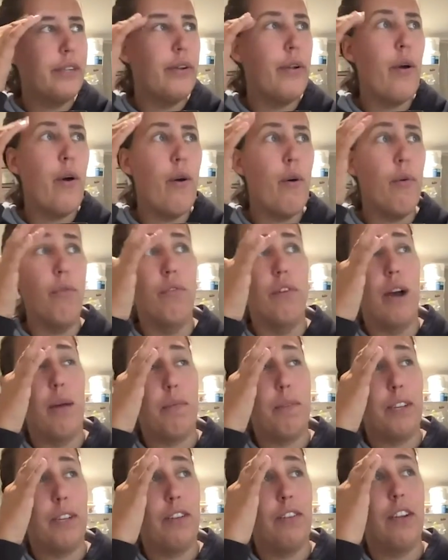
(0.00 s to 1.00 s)
No,
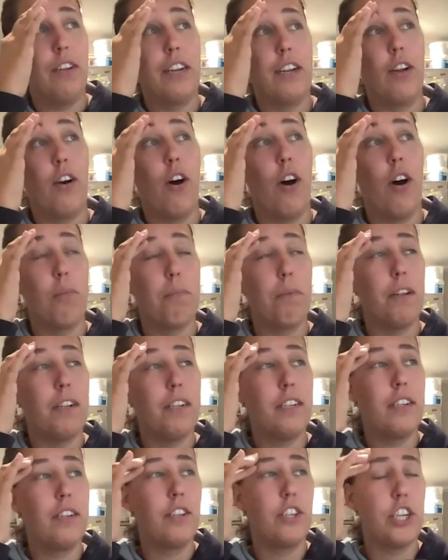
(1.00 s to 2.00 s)
absolutely not.
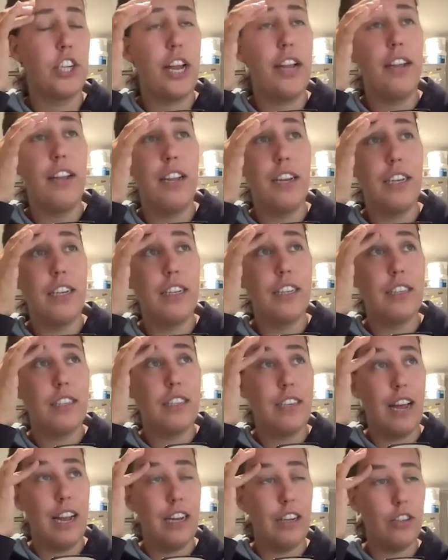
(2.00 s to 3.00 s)
But gently
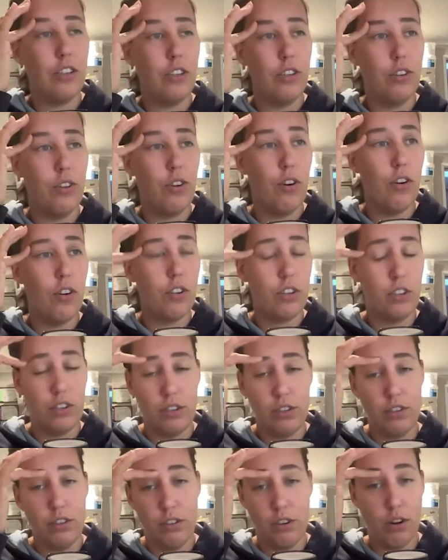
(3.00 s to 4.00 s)
telling your dog
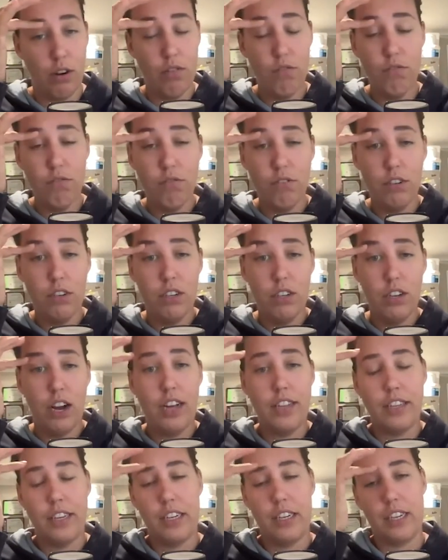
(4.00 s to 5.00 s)
no,
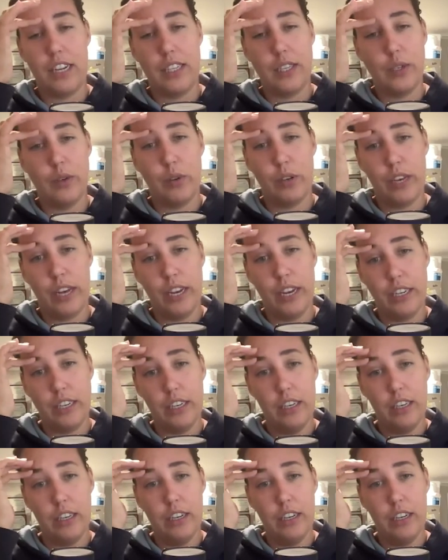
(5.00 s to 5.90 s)
I think that's okay.